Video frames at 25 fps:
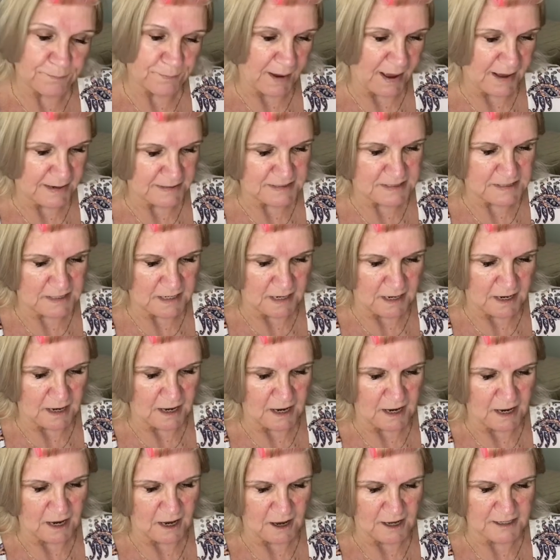but
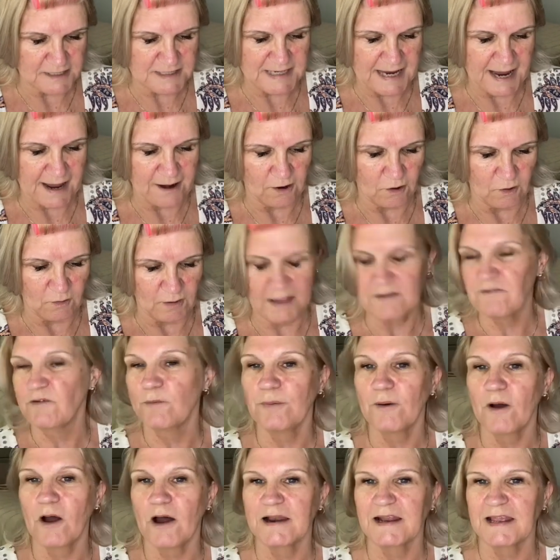I doubt I'll ever
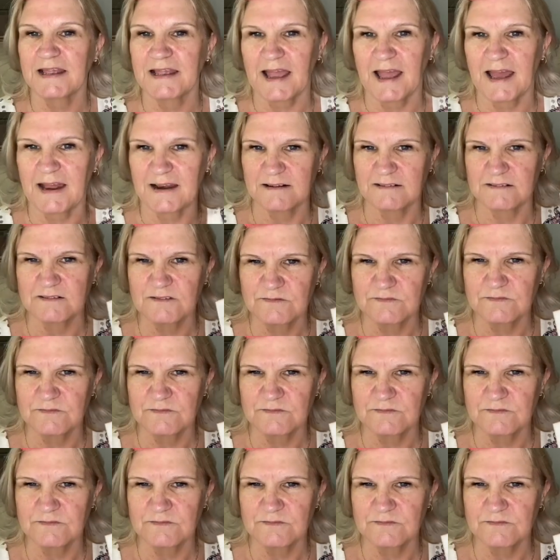buy it again.